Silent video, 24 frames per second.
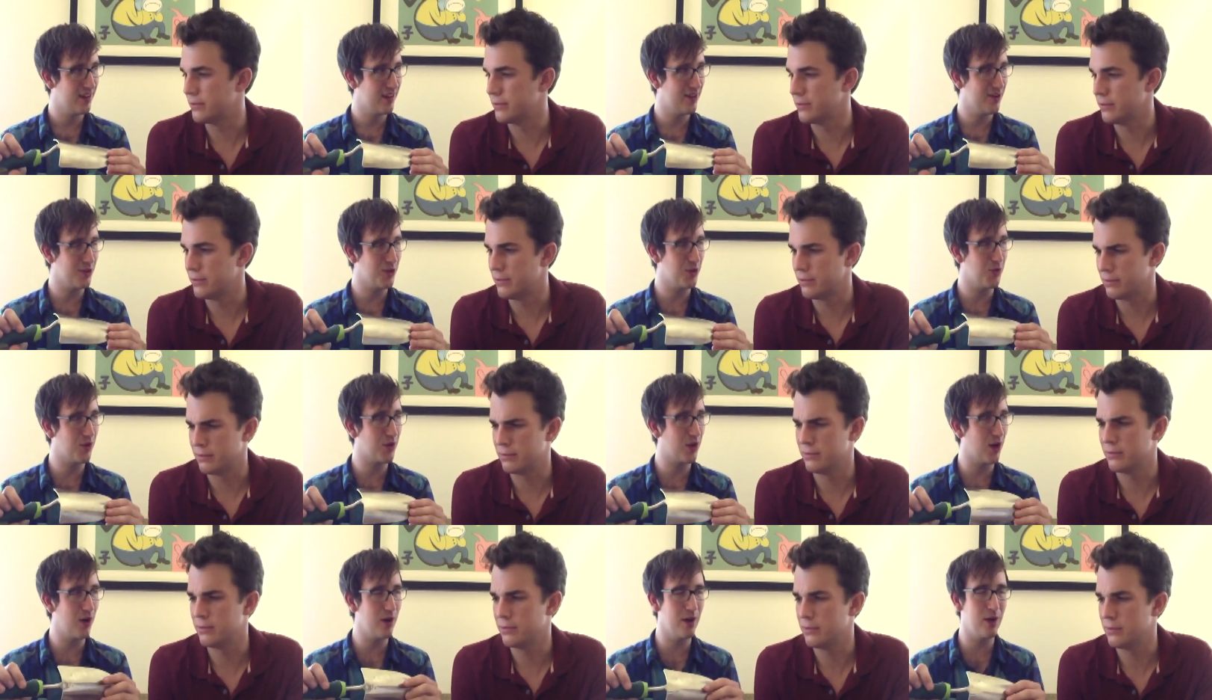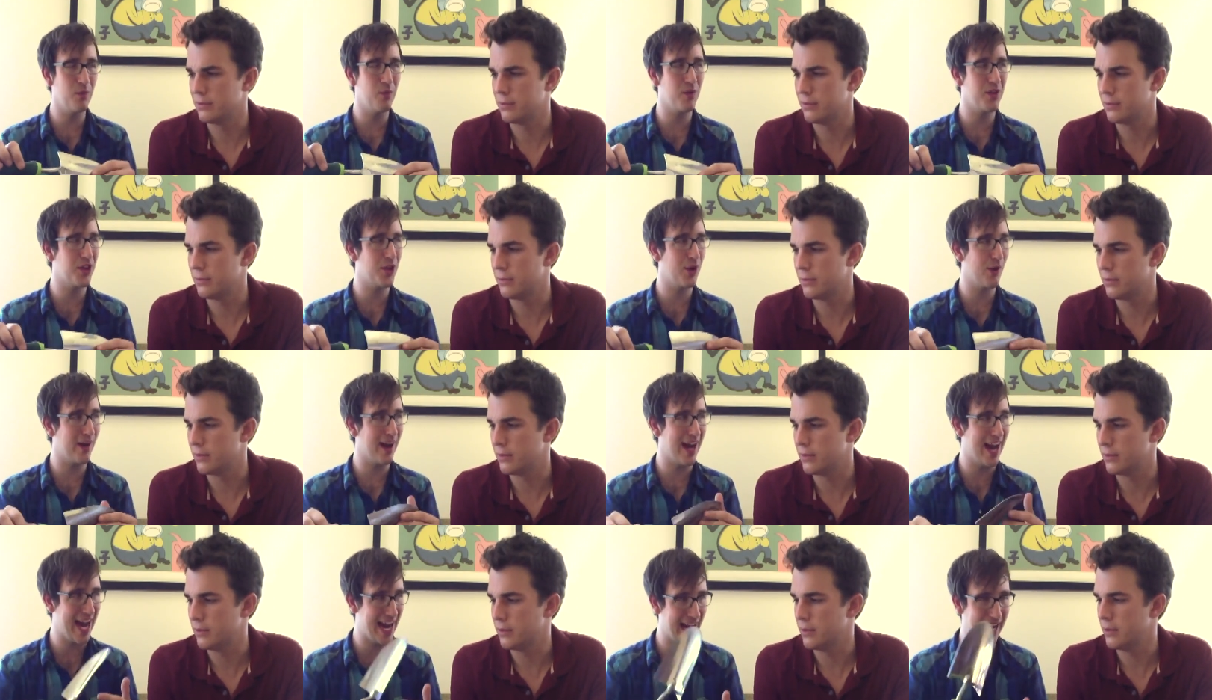Speaker 1: No, you garden with
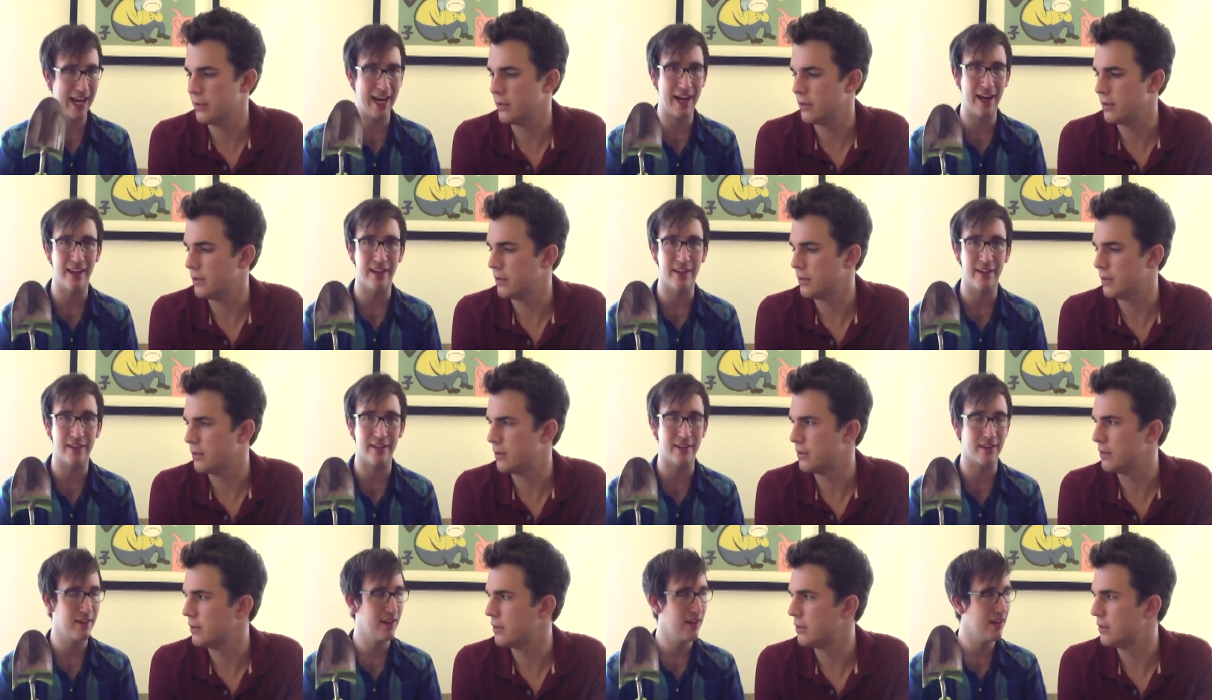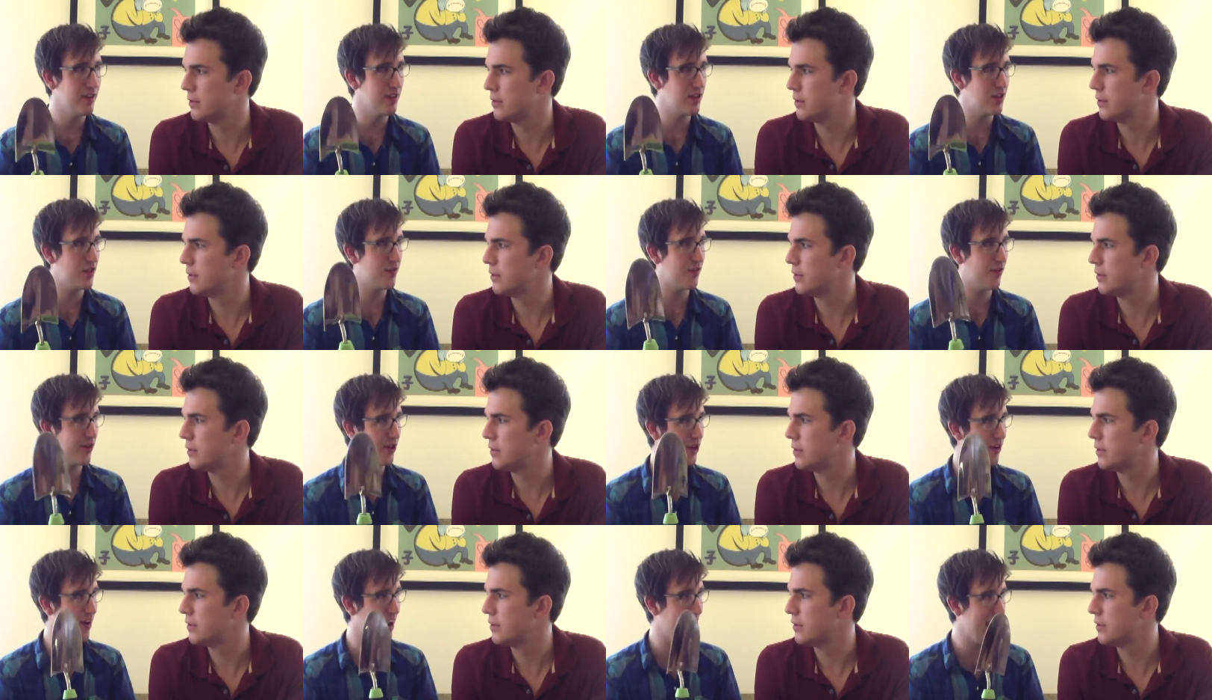your hands. This is
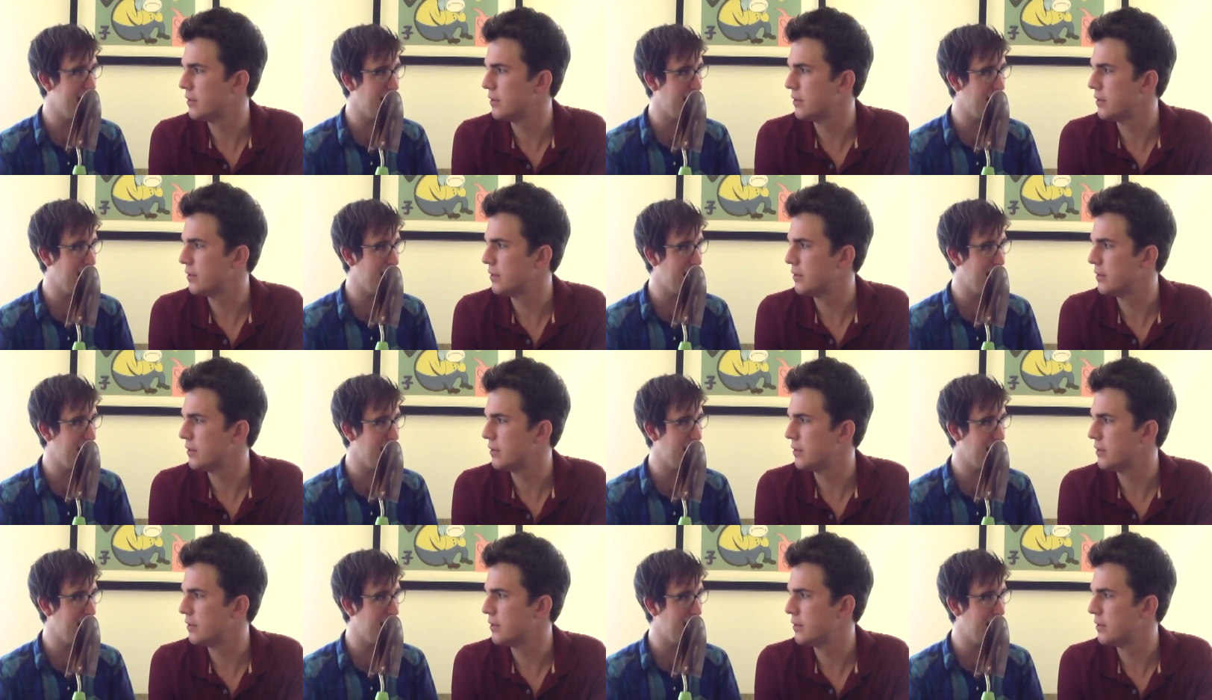for your